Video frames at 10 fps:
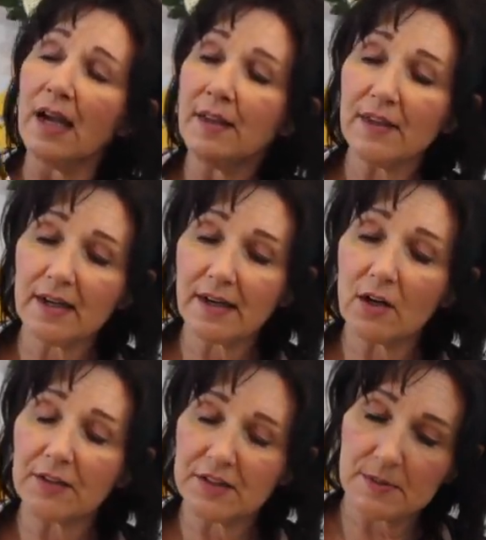And then I
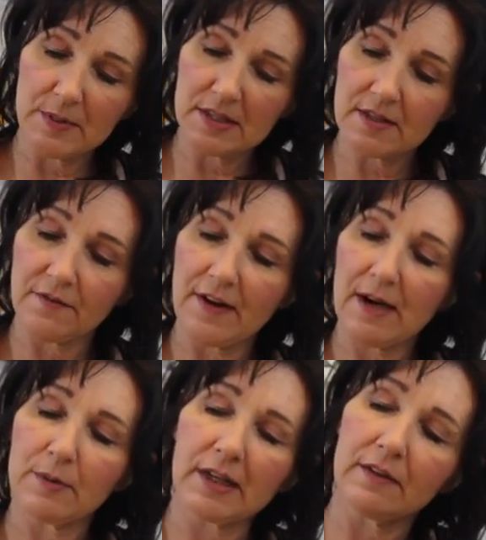got this piece of
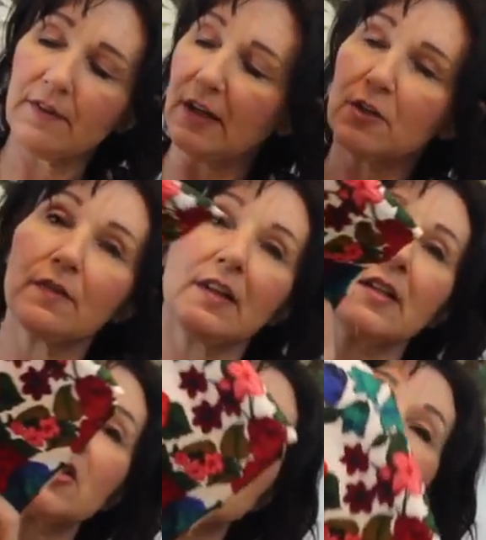fabric at Value
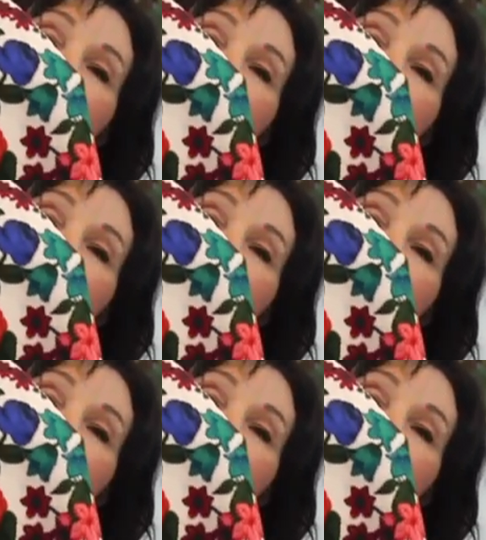Village the